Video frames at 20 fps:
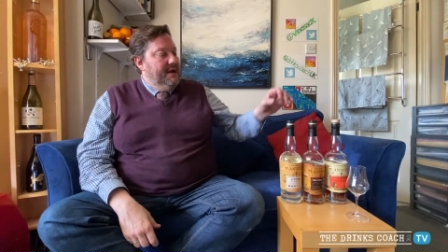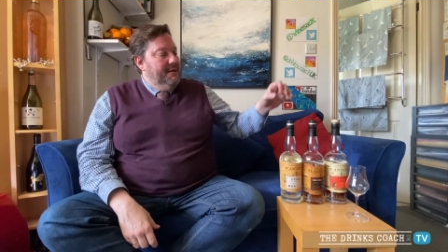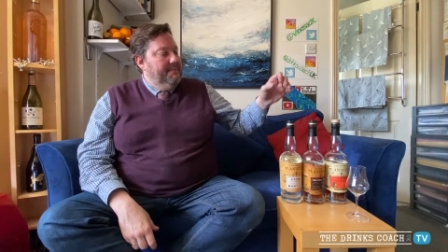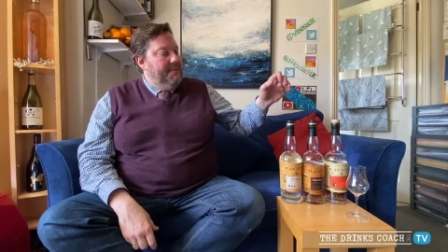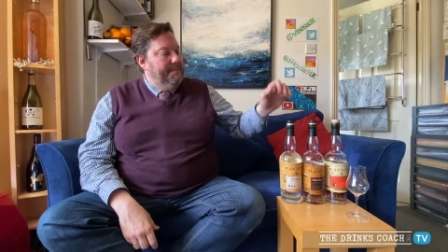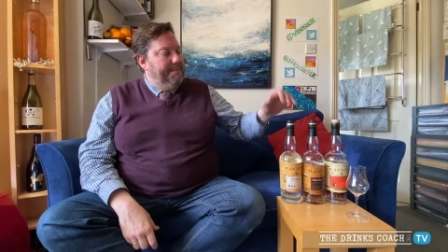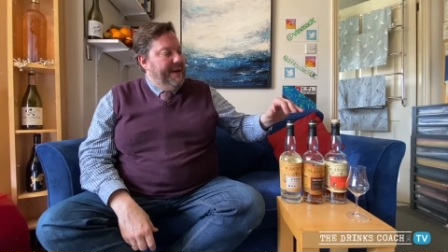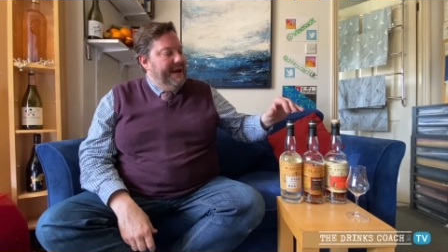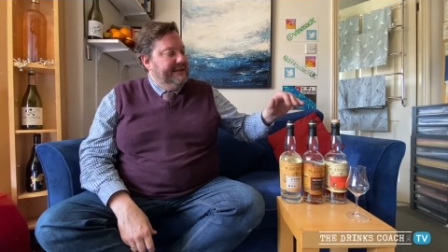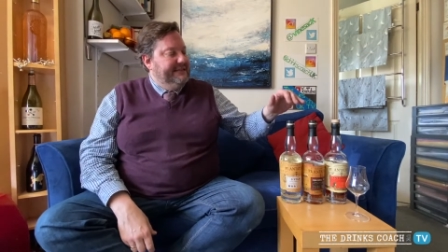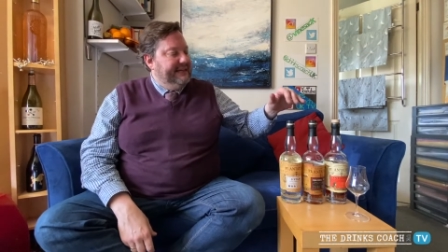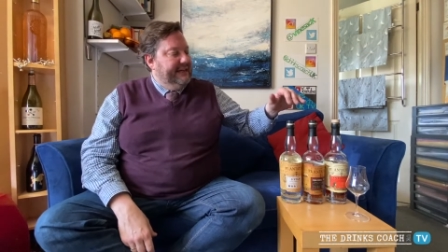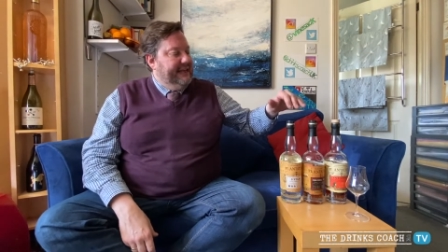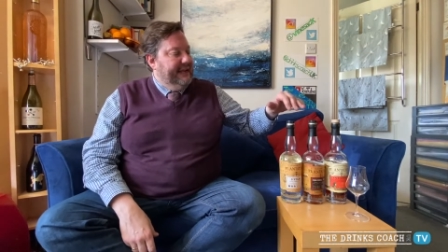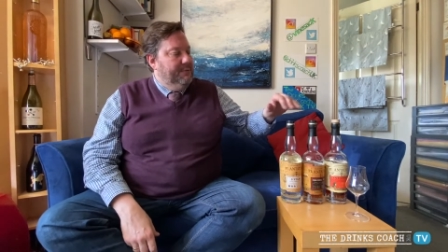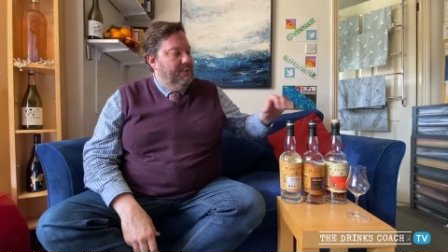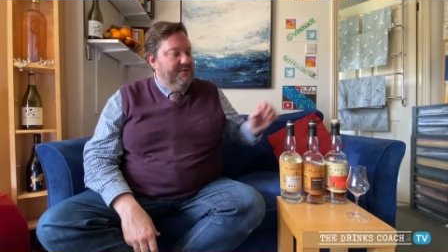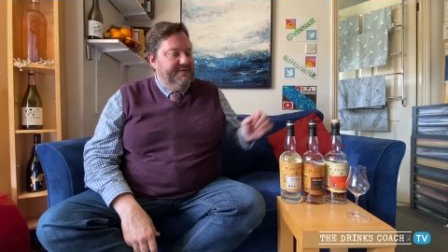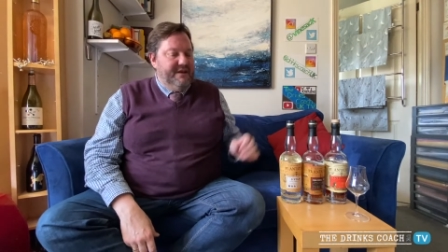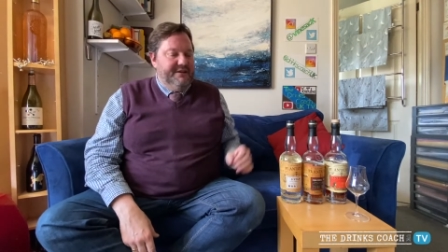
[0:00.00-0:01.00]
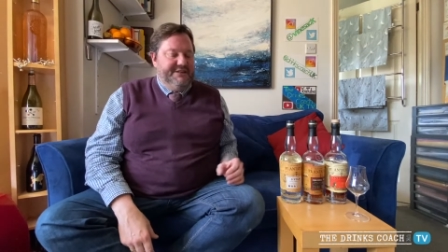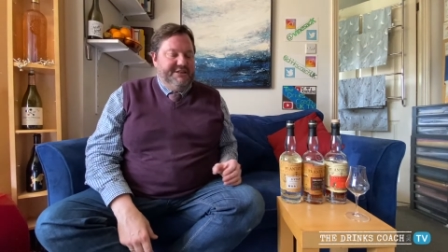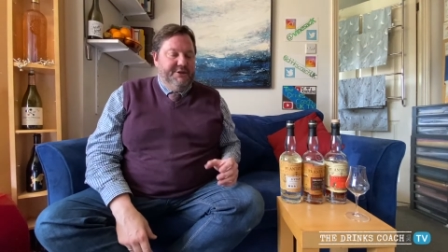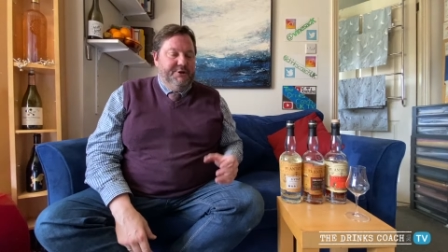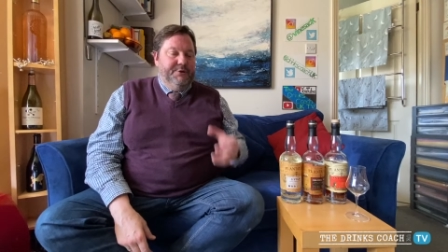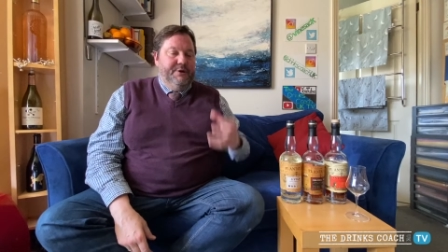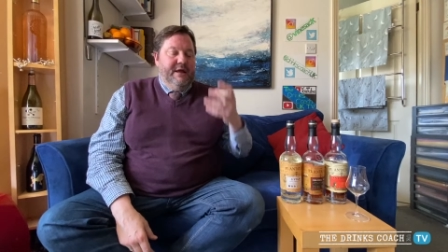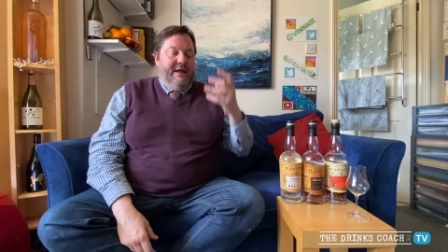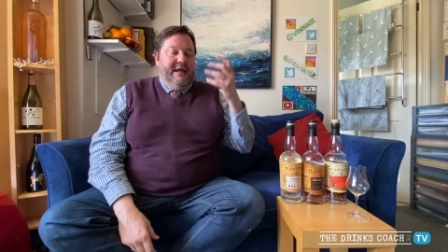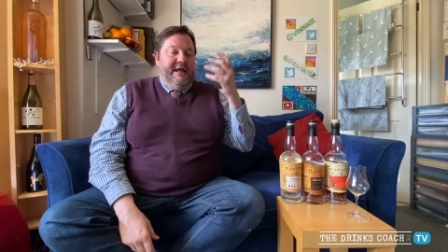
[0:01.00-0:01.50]
But basically, what they
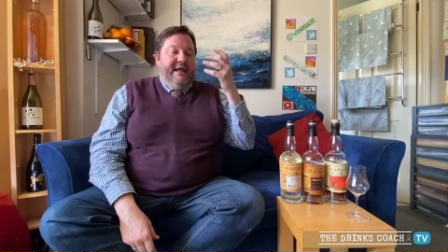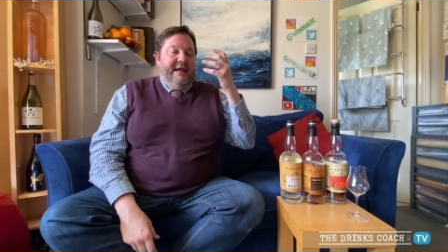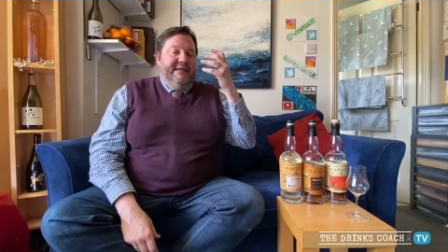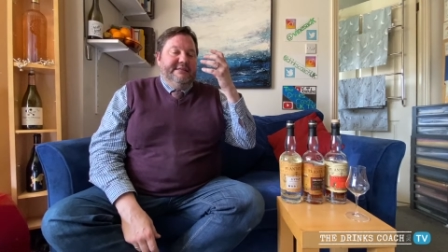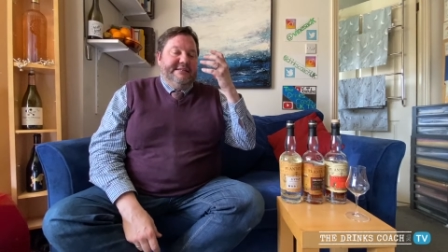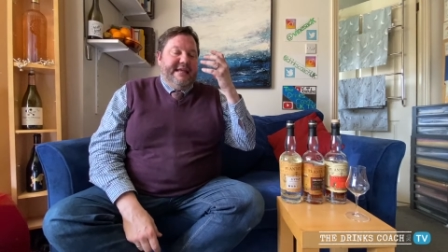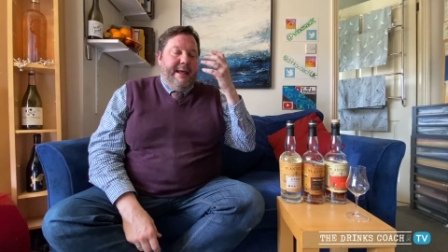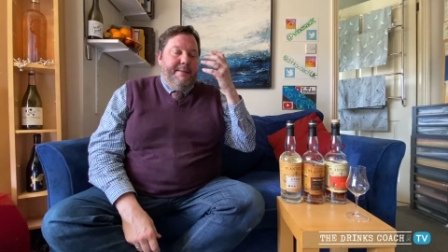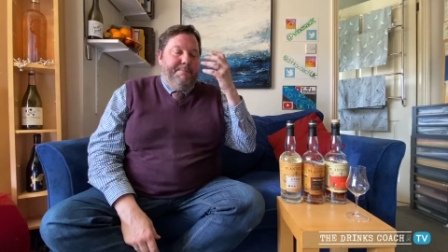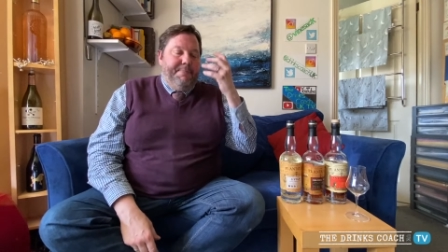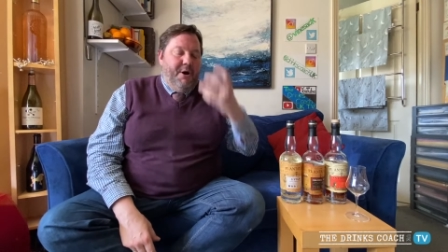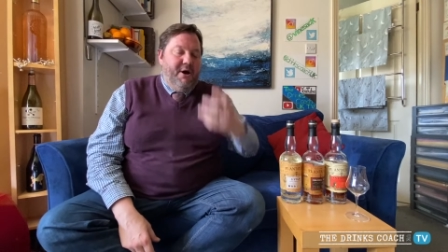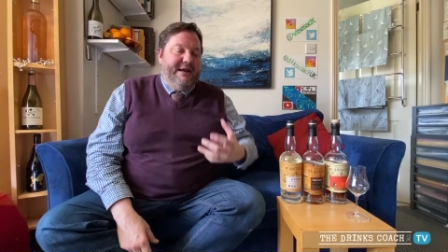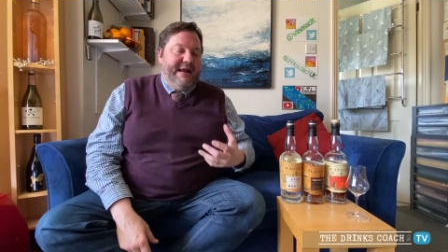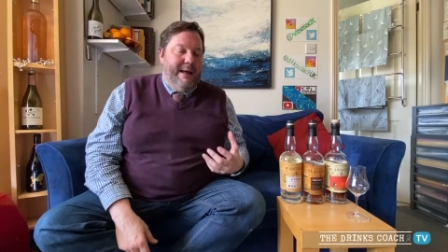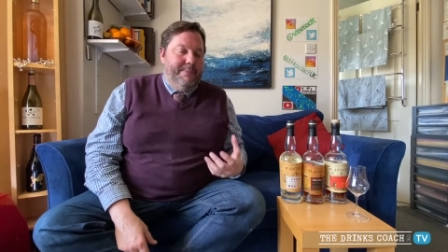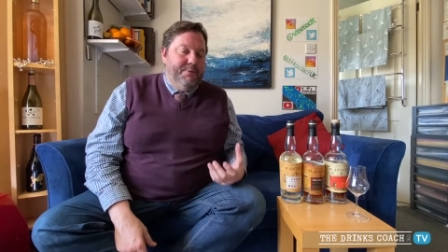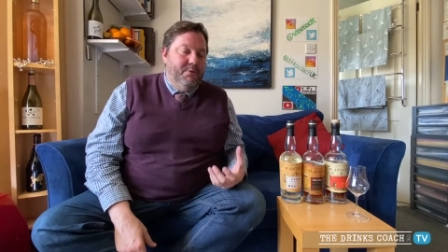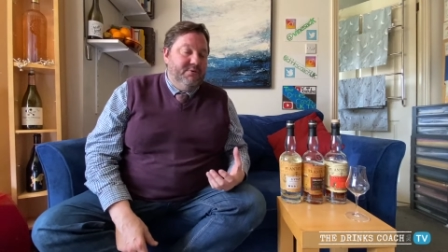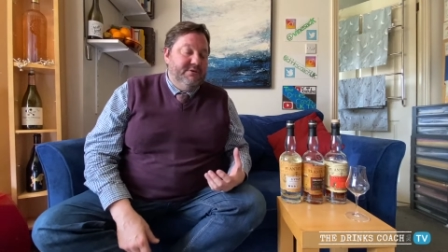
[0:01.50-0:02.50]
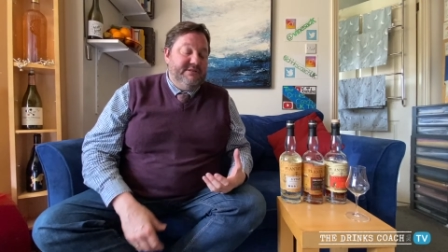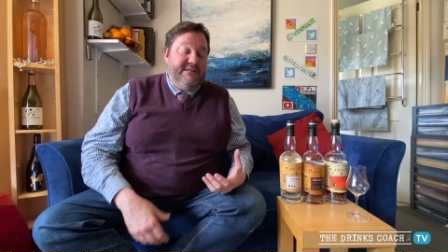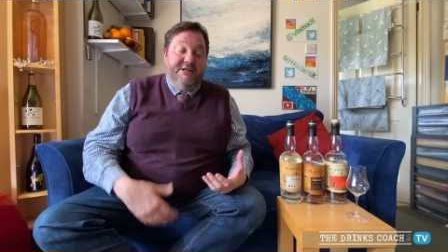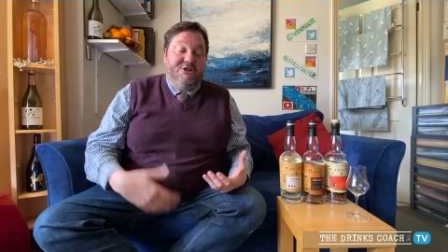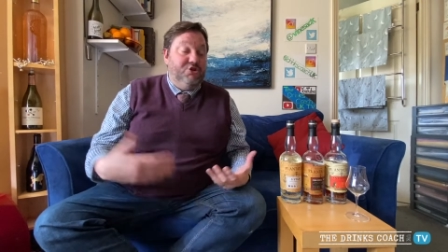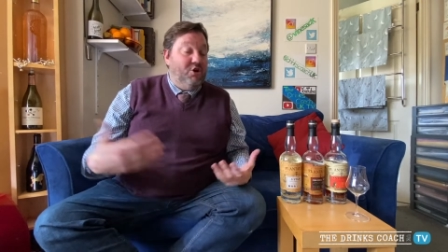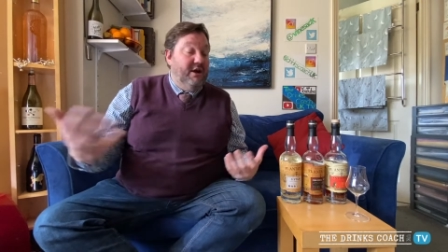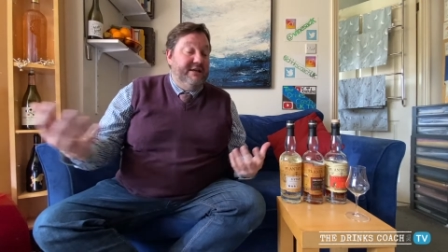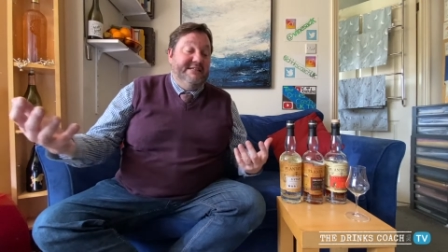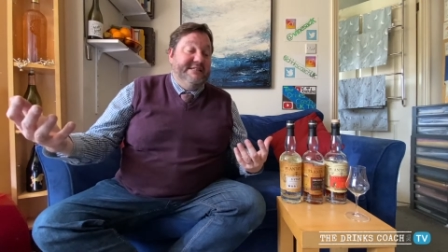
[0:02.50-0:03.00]
do is get pineapples. They
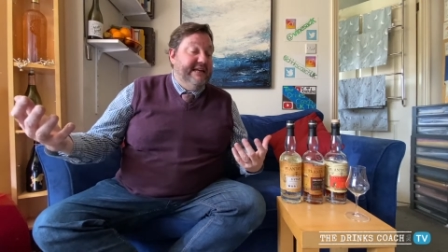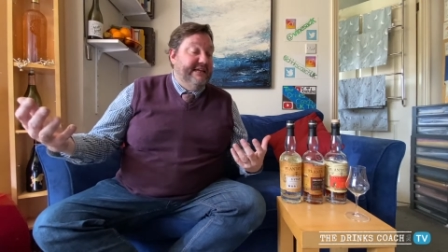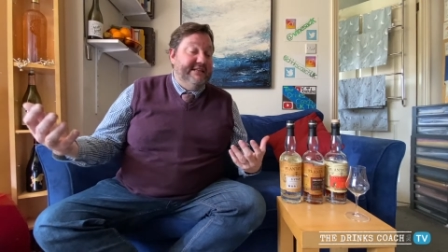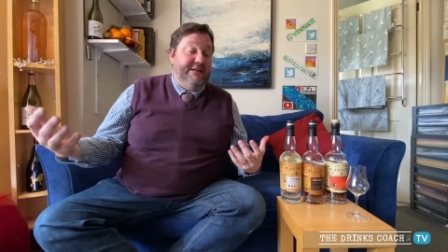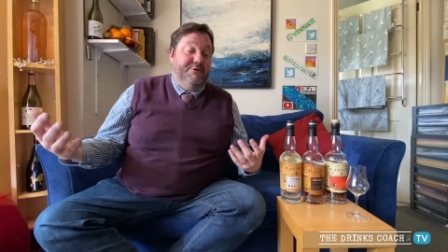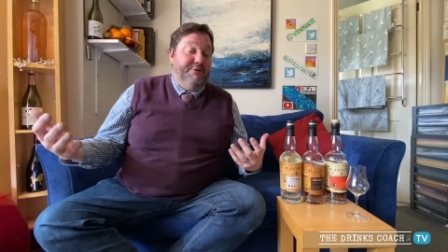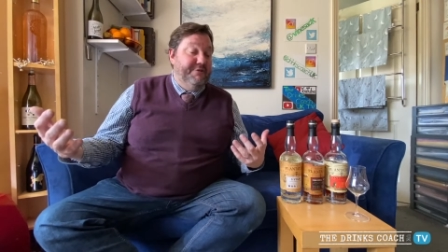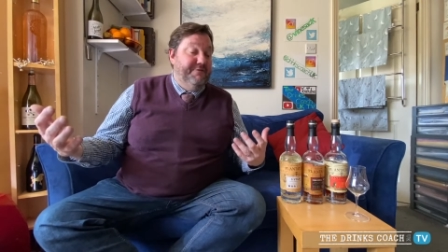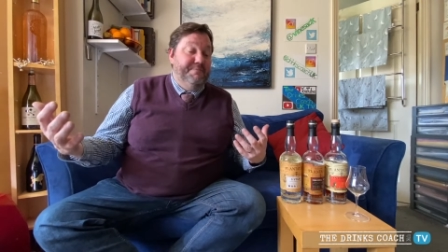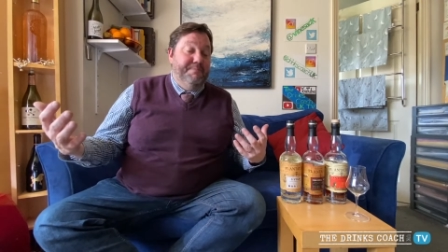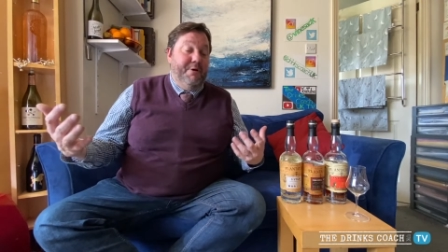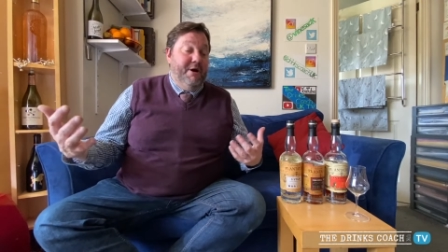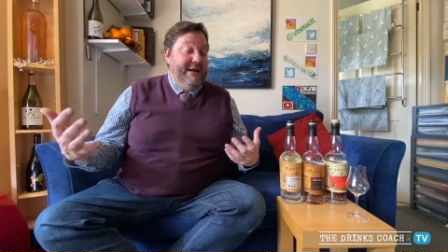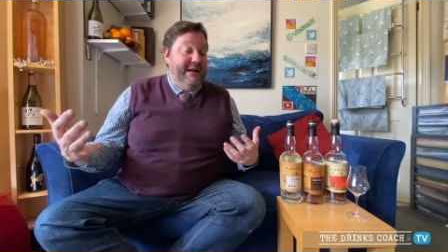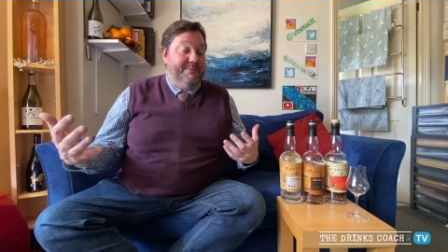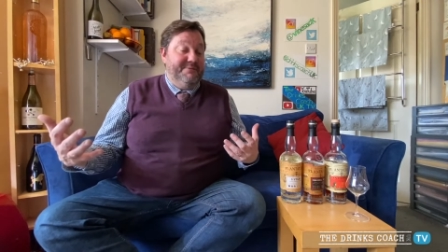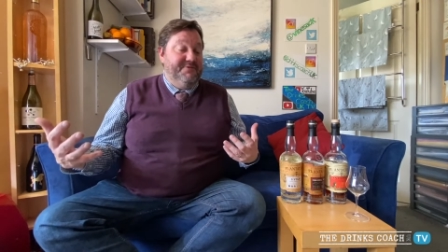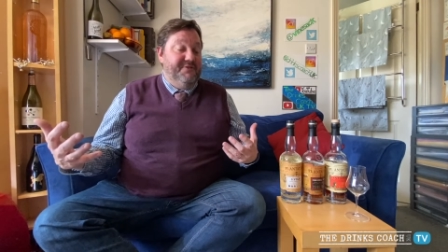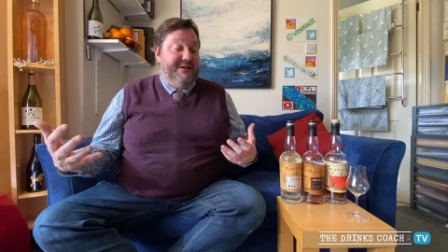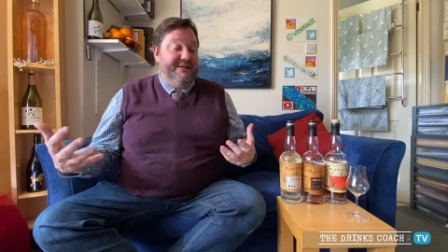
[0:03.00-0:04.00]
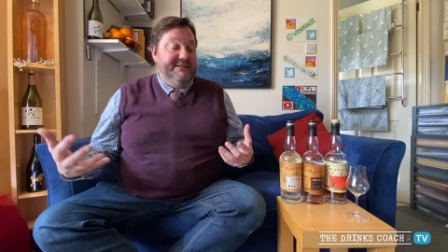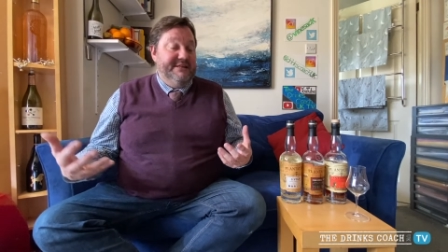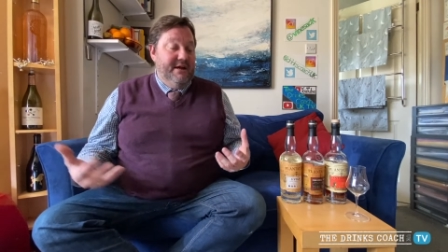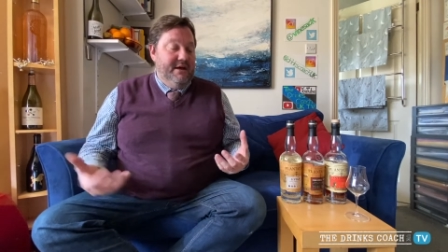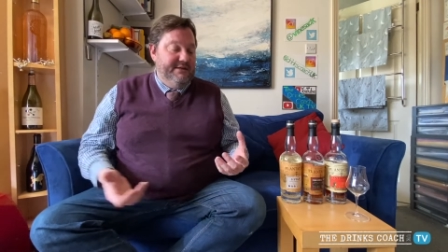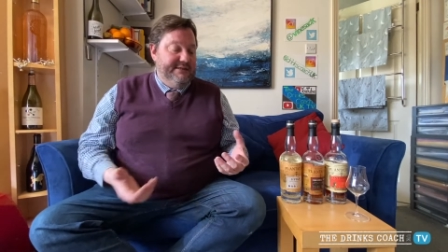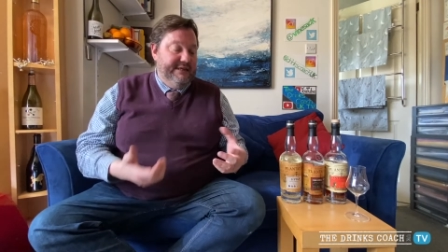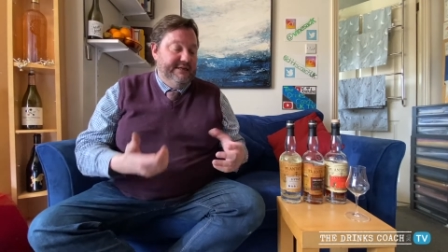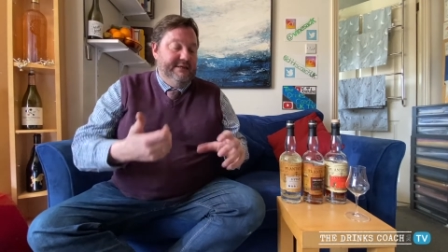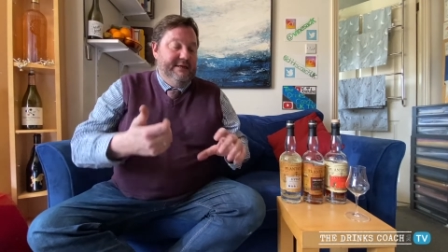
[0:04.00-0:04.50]
tried 600 different pineapples they
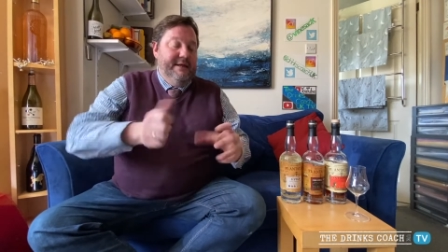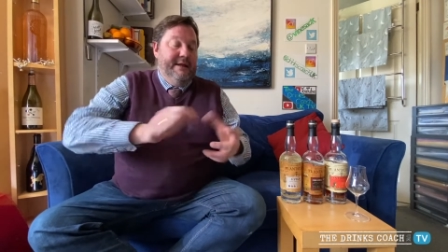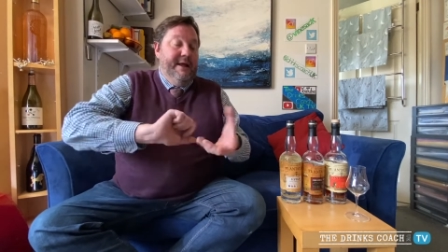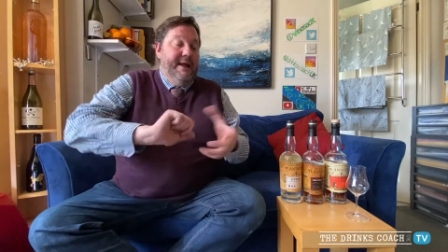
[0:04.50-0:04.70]
started.